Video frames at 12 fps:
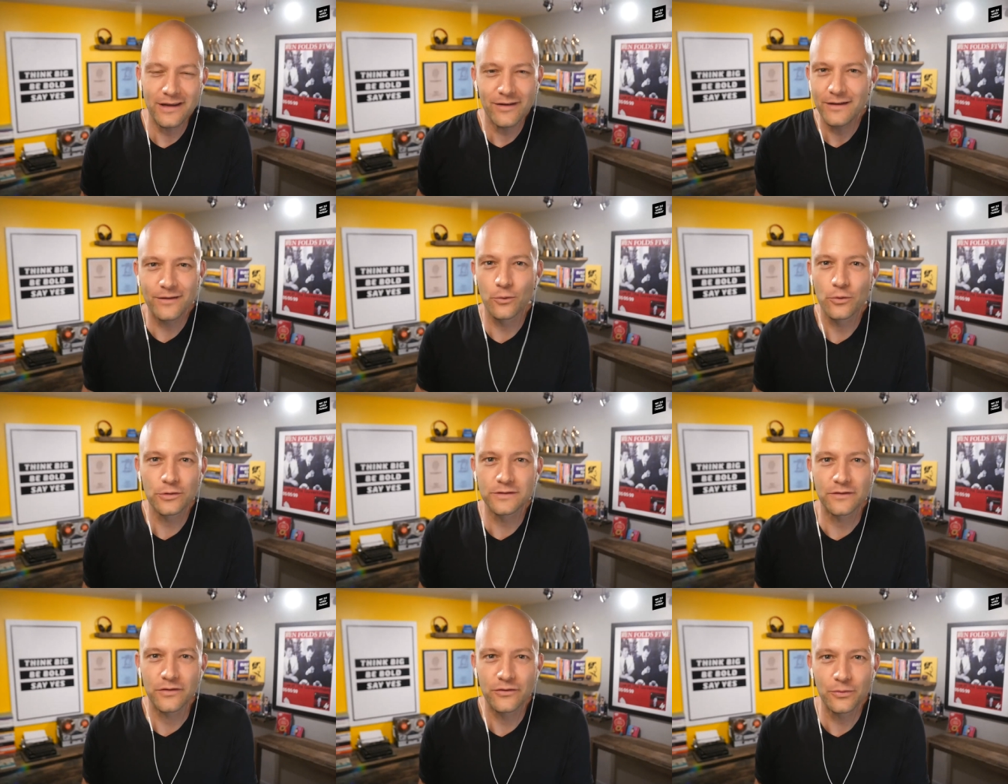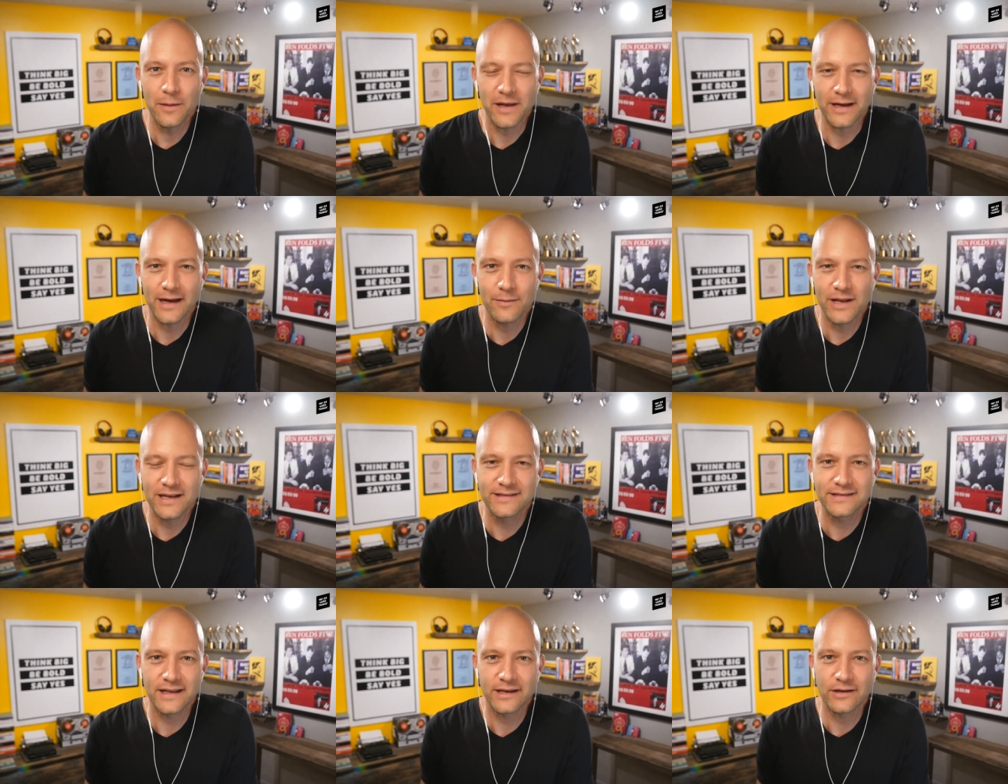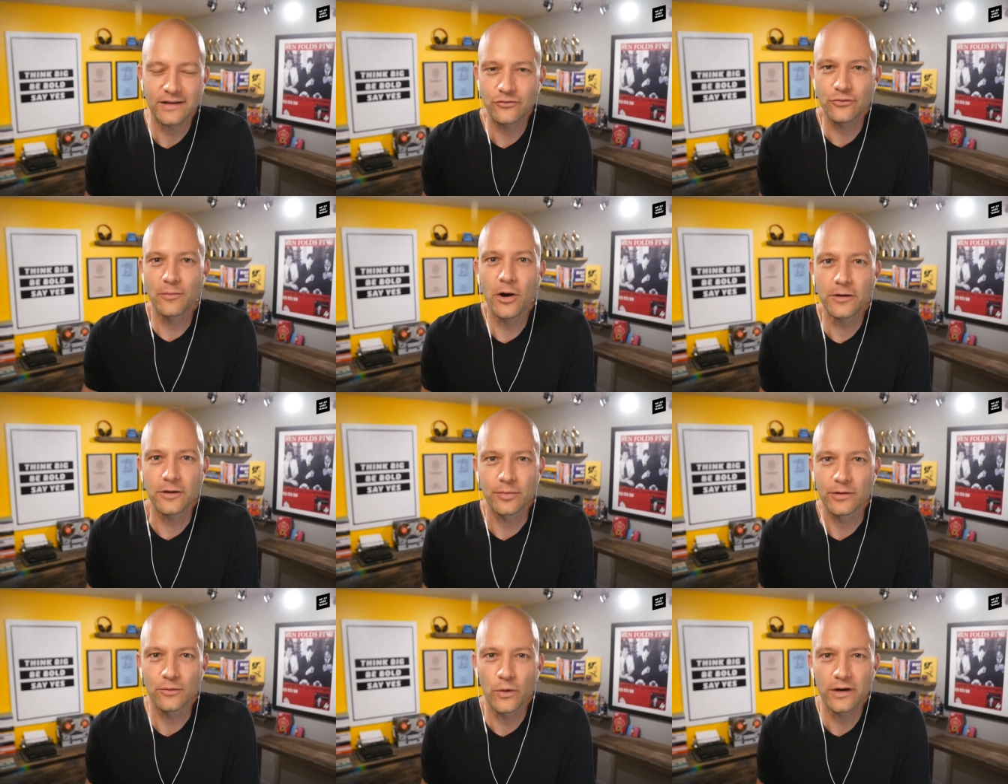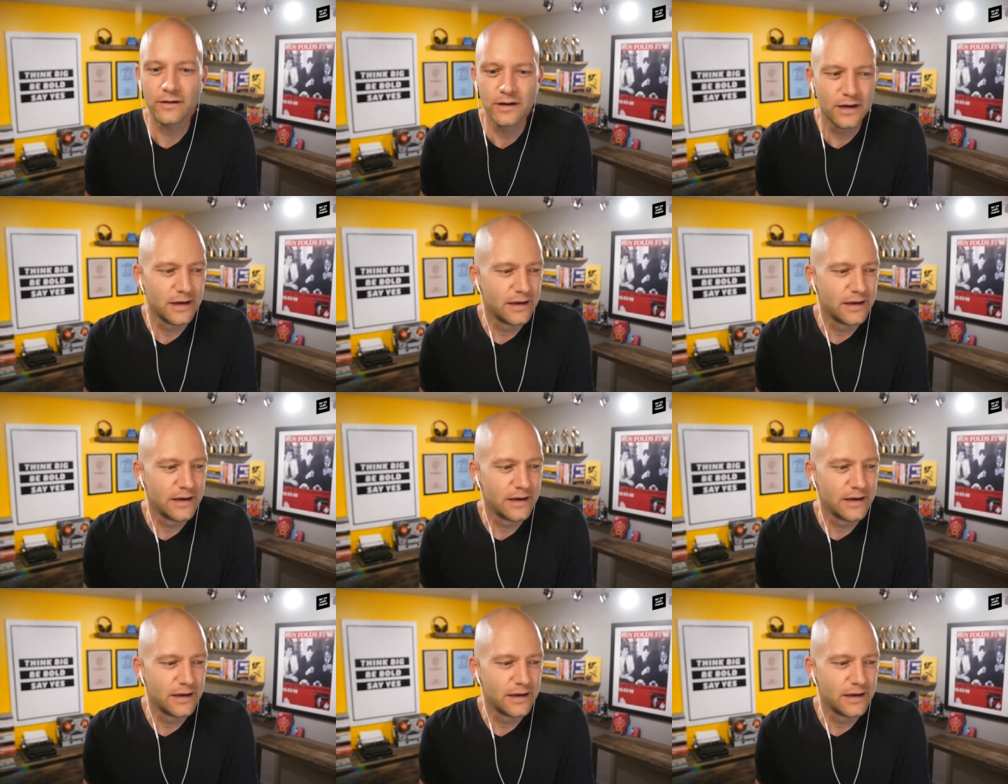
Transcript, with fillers: even in the world of swimming i mean it's like it's remarkable where